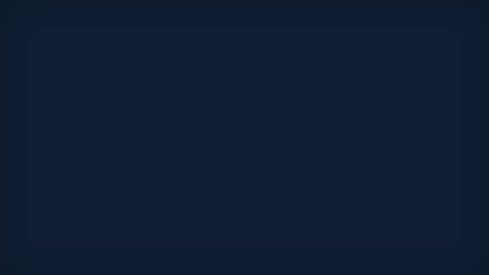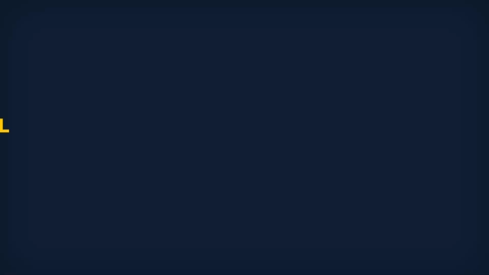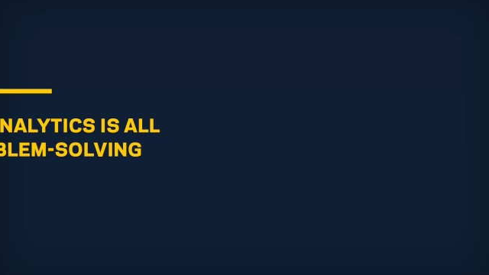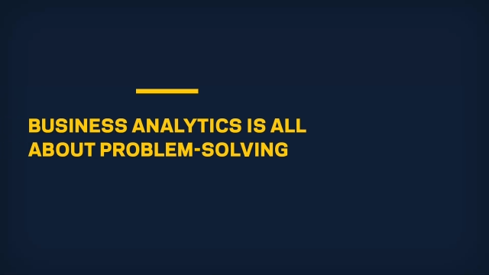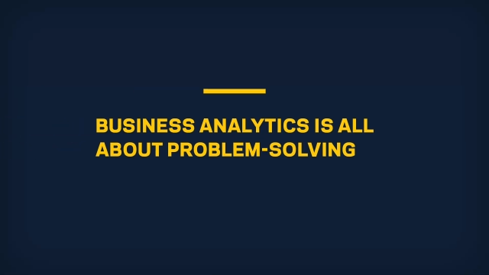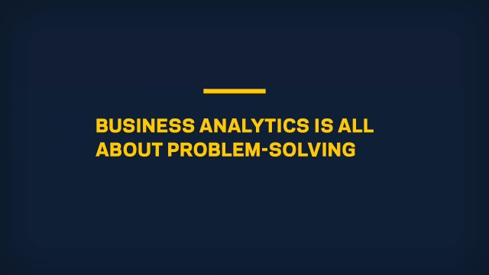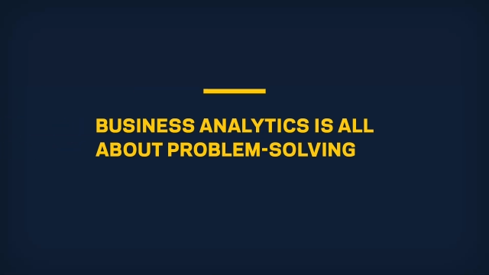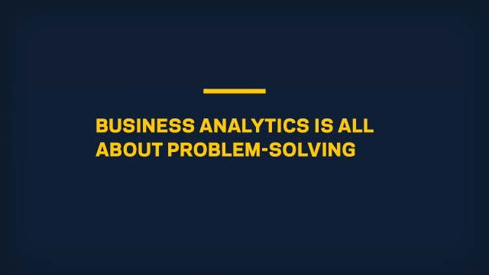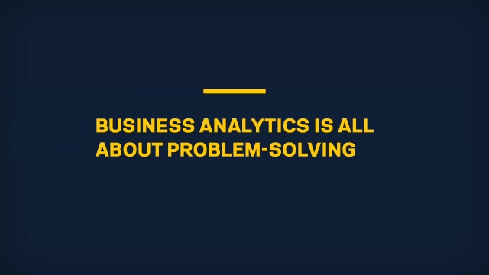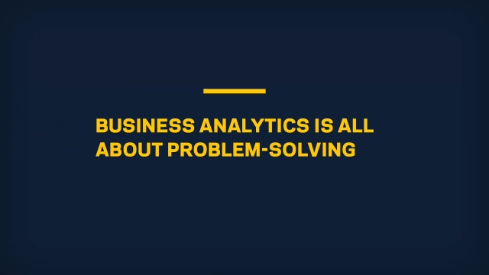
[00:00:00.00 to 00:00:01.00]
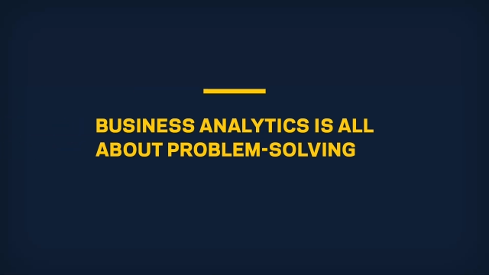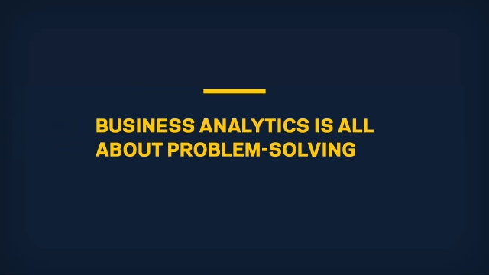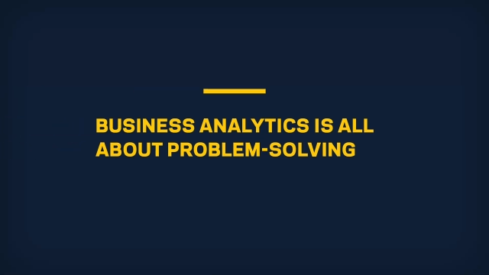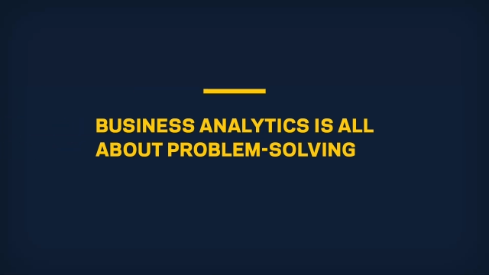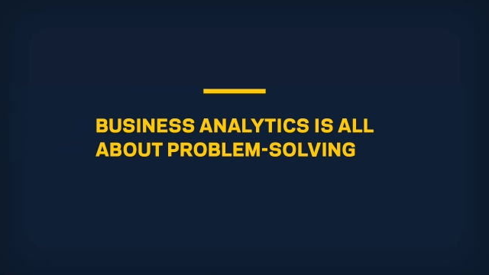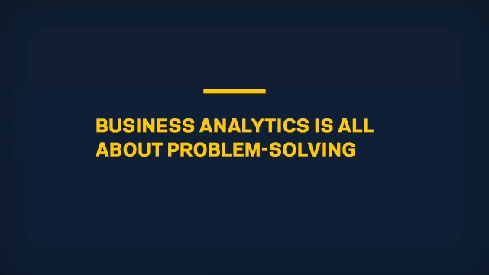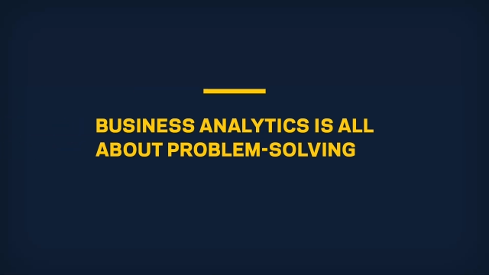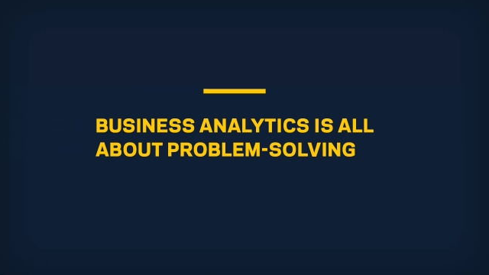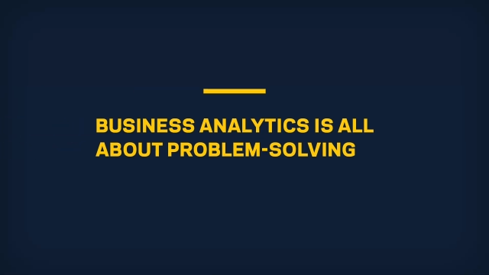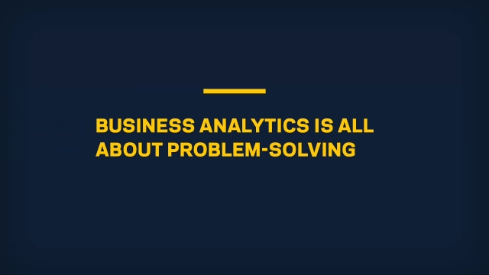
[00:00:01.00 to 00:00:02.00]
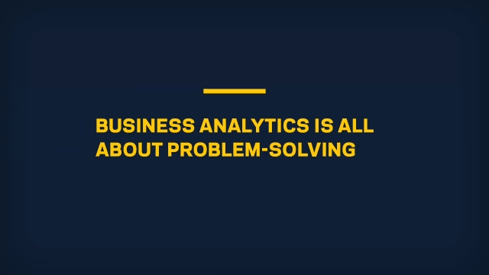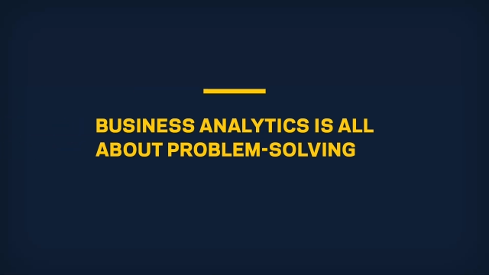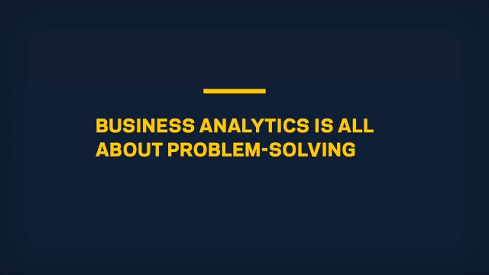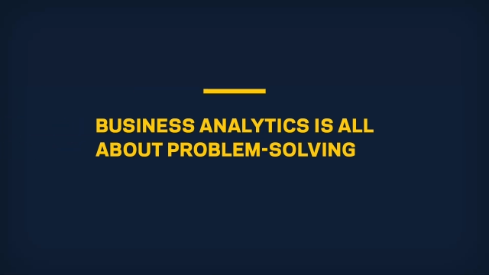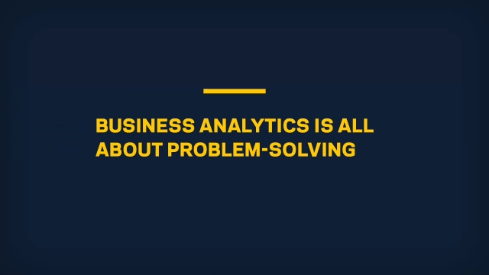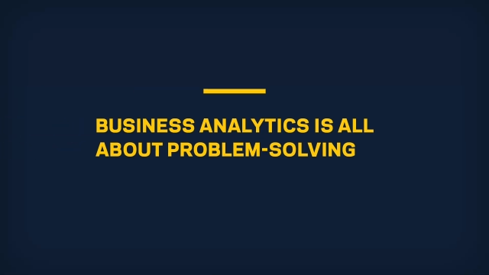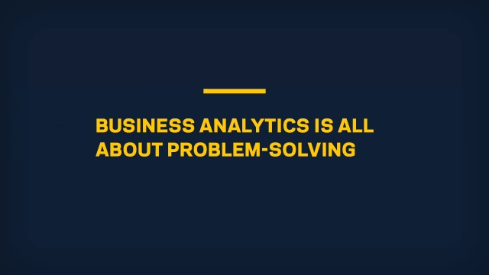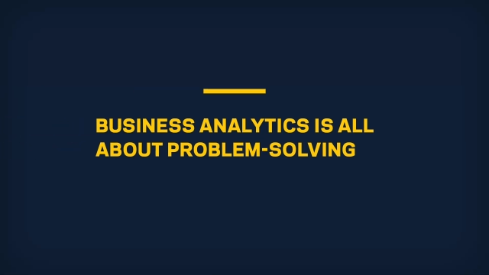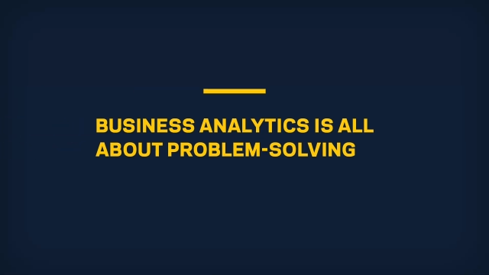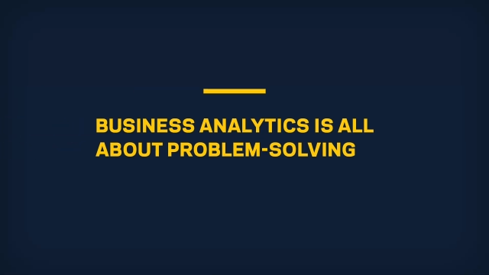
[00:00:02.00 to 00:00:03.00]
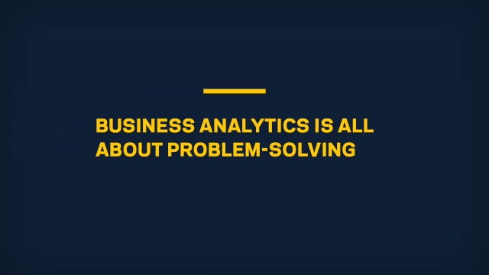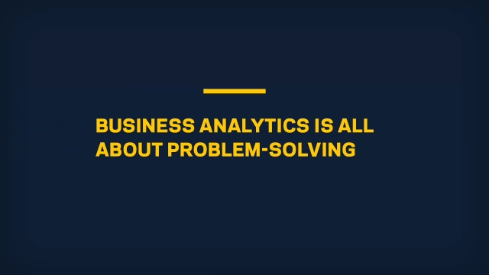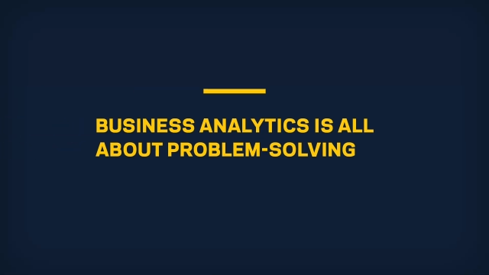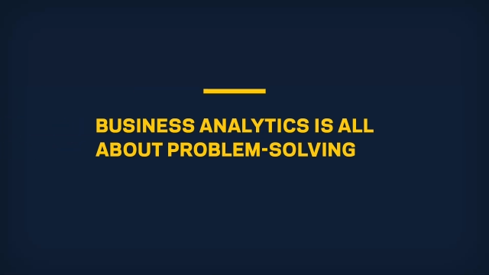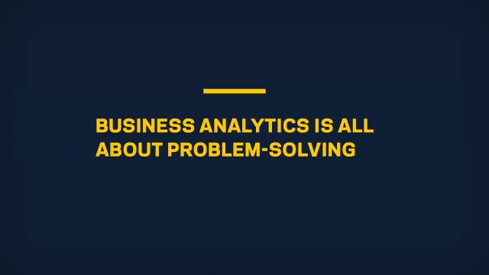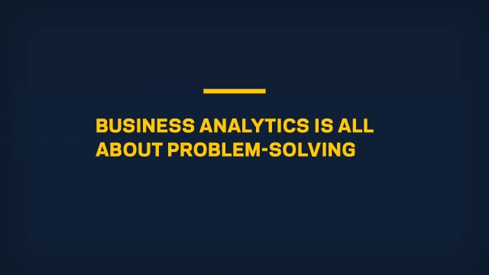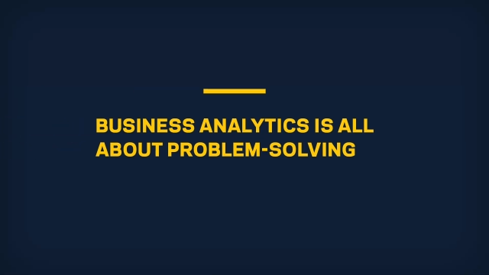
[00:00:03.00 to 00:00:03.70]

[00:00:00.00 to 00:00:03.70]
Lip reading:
(no speaker visible)